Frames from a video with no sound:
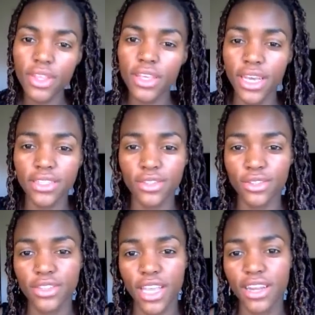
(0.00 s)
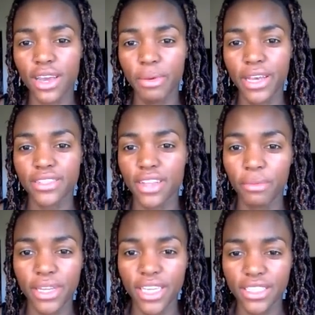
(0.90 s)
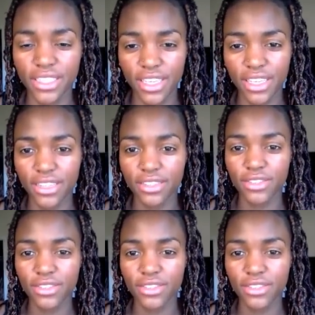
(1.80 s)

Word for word: yeah, so staying up has not been easy.